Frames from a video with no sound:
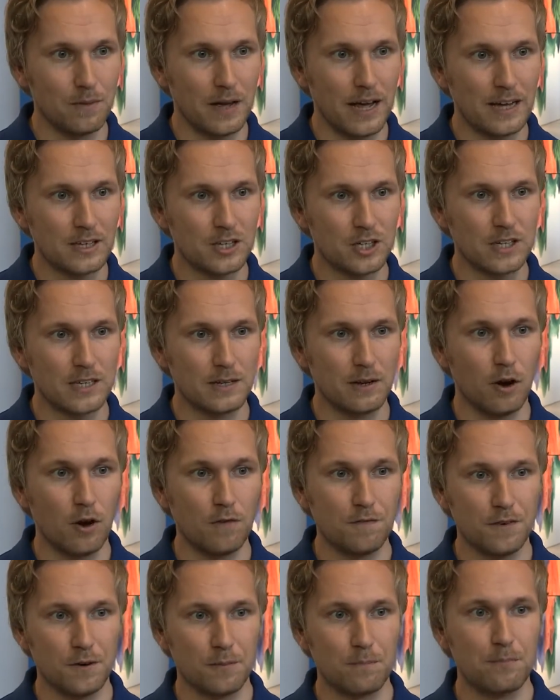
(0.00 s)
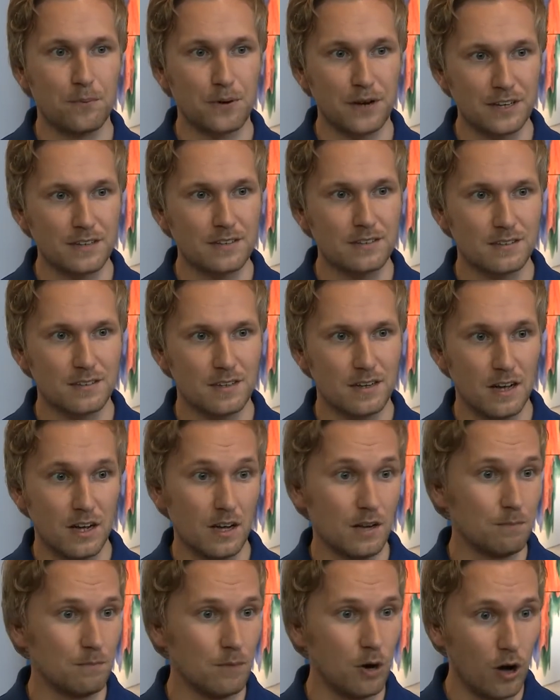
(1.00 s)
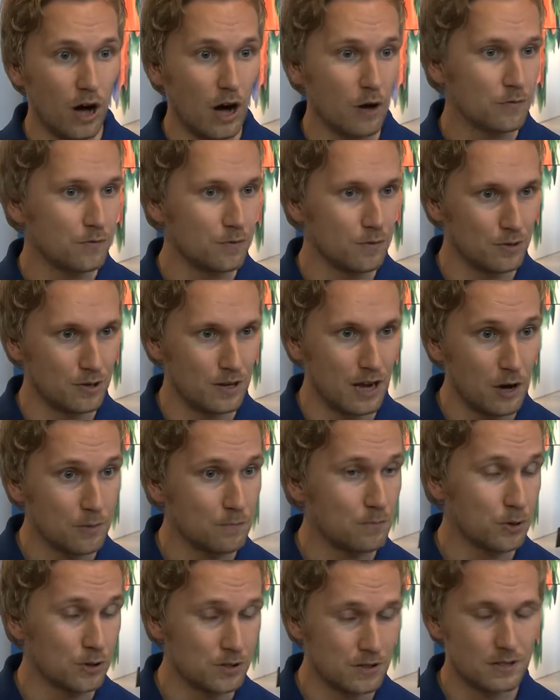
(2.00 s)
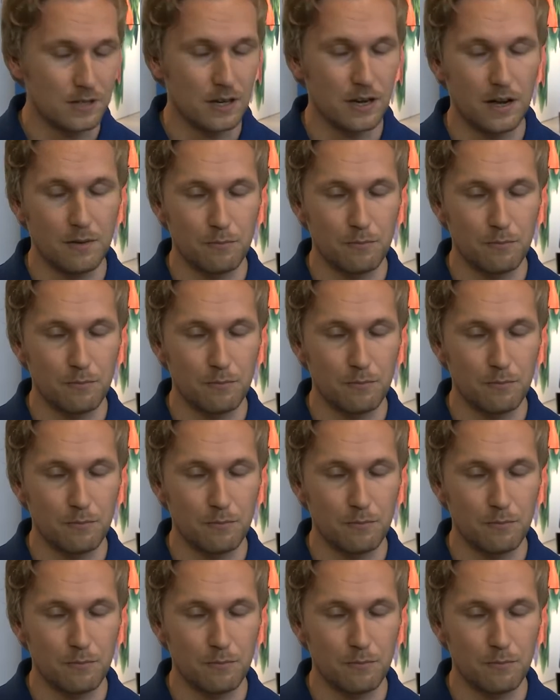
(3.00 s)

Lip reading: actually offer print output